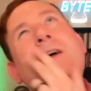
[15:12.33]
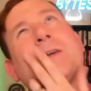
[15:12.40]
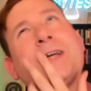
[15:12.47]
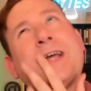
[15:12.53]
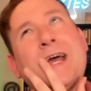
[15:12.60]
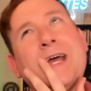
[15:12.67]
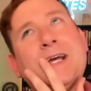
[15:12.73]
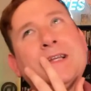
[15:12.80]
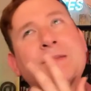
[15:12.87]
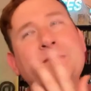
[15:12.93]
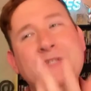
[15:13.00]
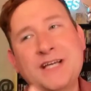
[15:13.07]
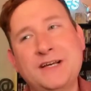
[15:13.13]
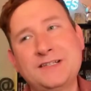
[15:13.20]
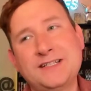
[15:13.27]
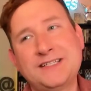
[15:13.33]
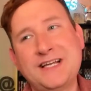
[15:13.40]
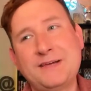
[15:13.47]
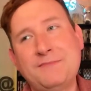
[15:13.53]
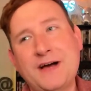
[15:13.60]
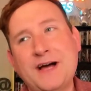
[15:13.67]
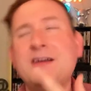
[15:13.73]
Okay, let me take a
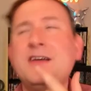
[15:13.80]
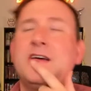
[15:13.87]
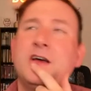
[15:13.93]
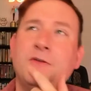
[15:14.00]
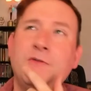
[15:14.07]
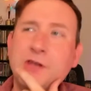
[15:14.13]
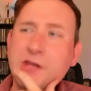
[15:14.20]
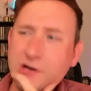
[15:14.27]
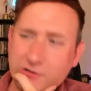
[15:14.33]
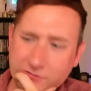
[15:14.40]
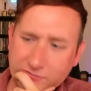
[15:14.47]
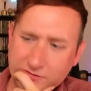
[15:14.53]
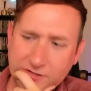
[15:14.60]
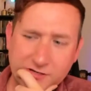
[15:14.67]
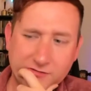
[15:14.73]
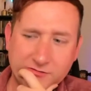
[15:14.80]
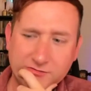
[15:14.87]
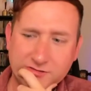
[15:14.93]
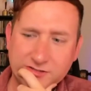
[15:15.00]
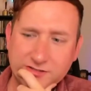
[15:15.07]
step back. Well, no.